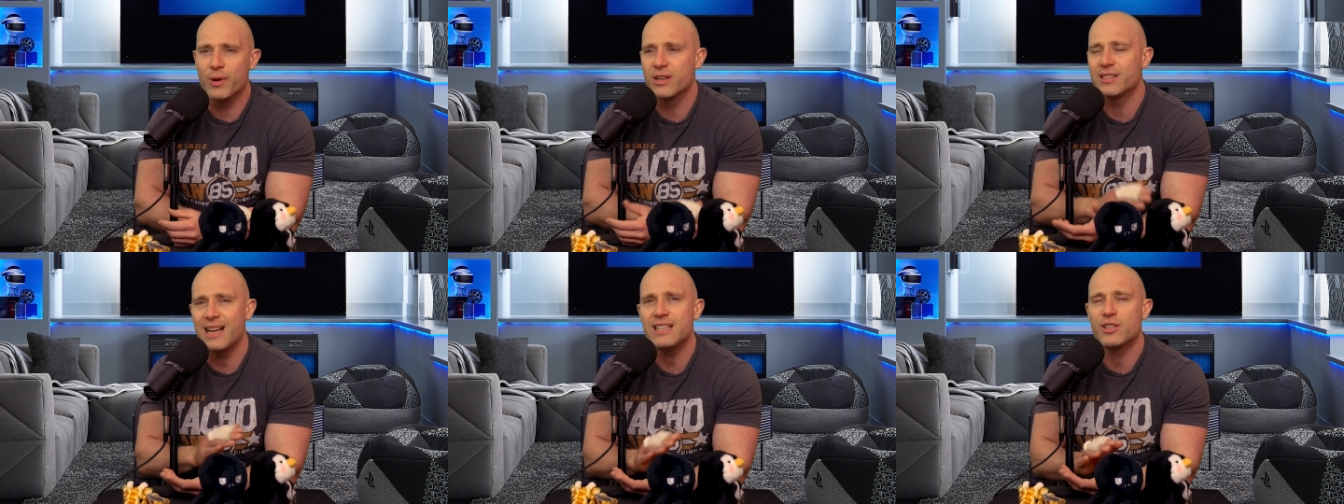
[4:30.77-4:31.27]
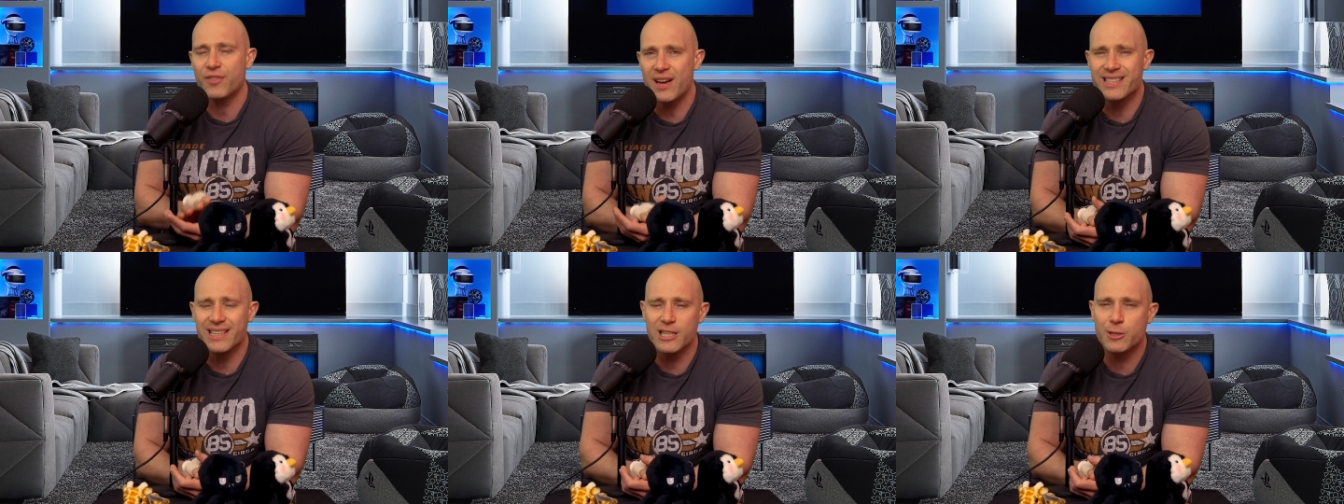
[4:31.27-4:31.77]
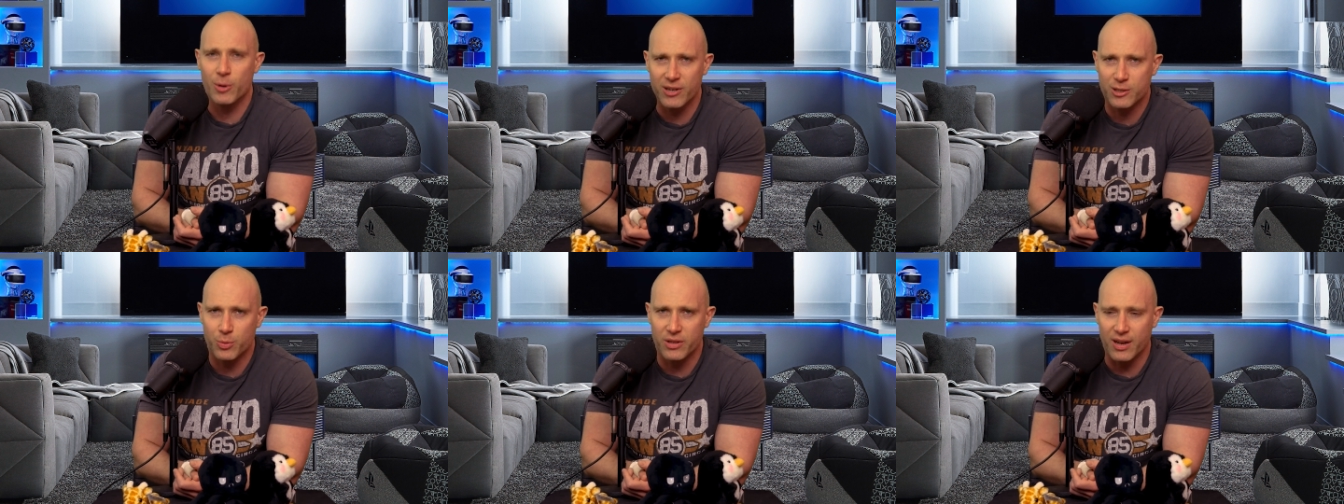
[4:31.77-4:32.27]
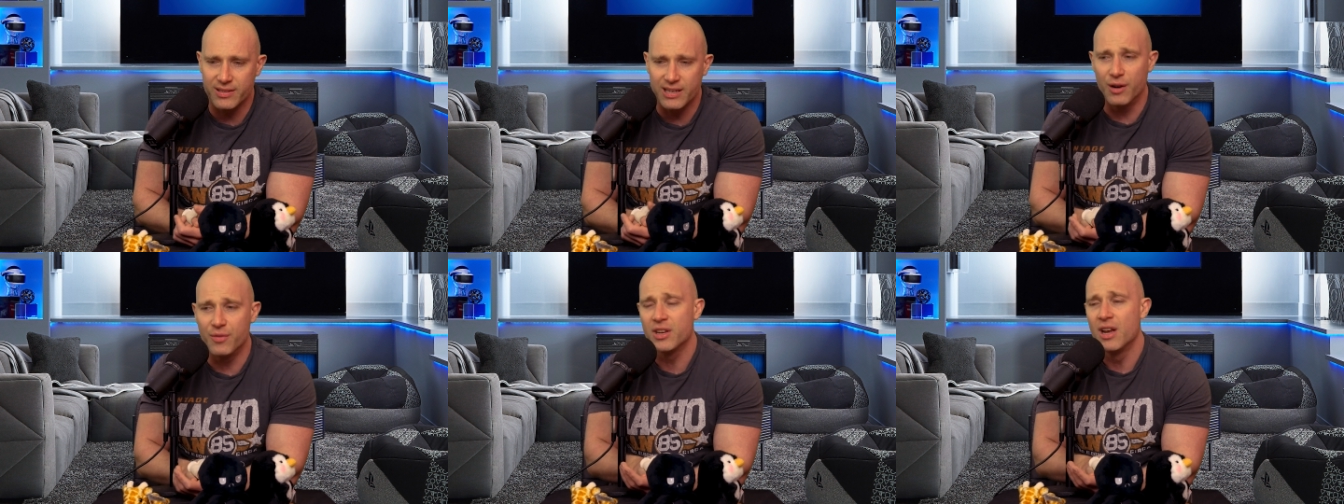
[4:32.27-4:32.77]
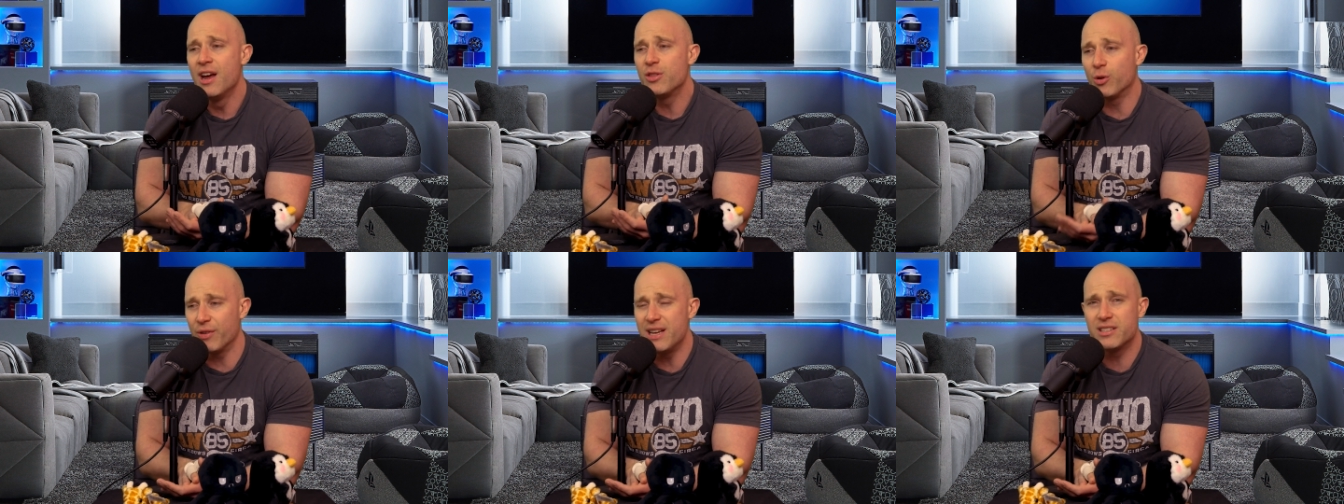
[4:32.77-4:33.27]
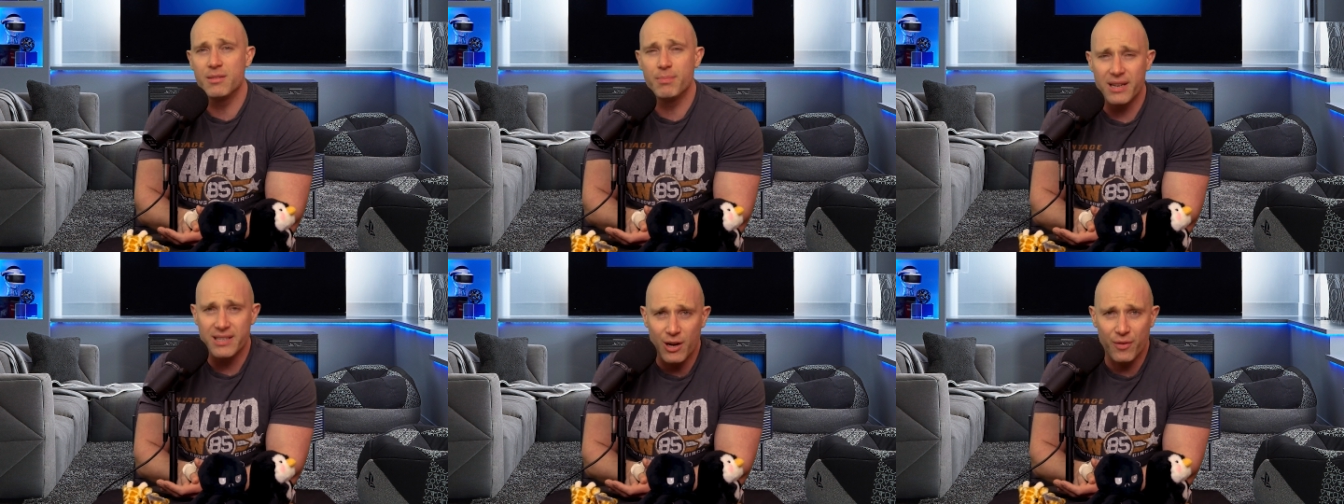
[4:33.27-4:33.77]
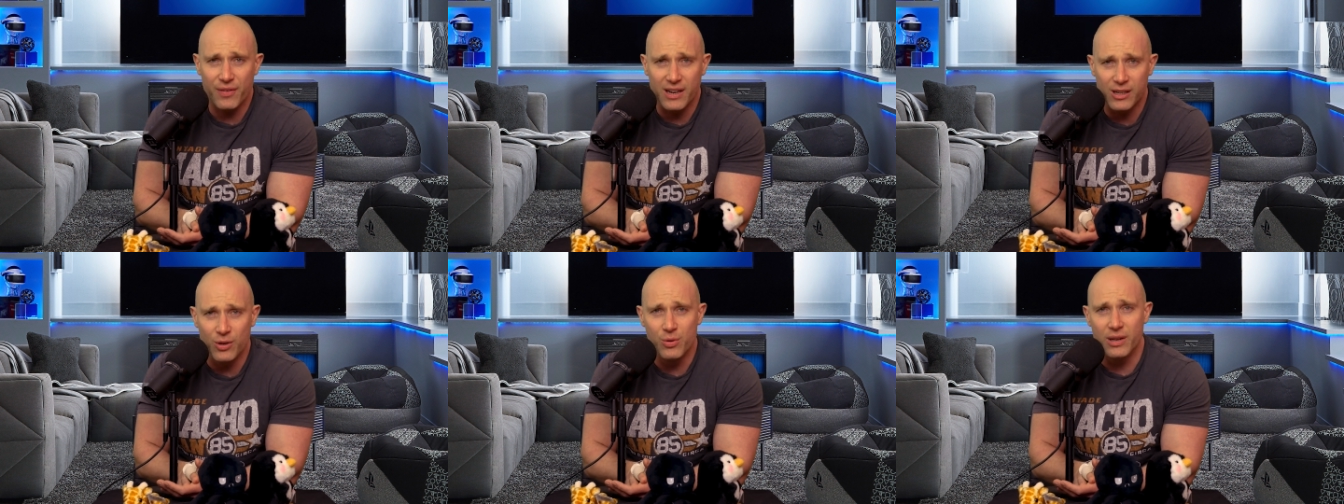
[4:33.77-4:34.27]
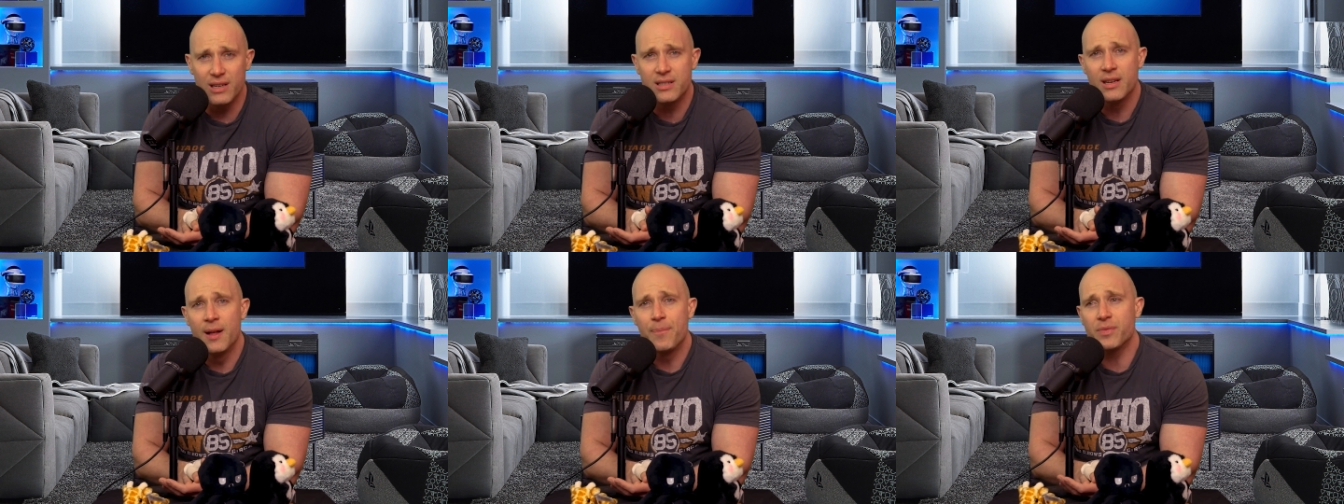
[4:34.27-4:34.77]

Because let's face it, let's be honest with ourselves. The reason, myself included,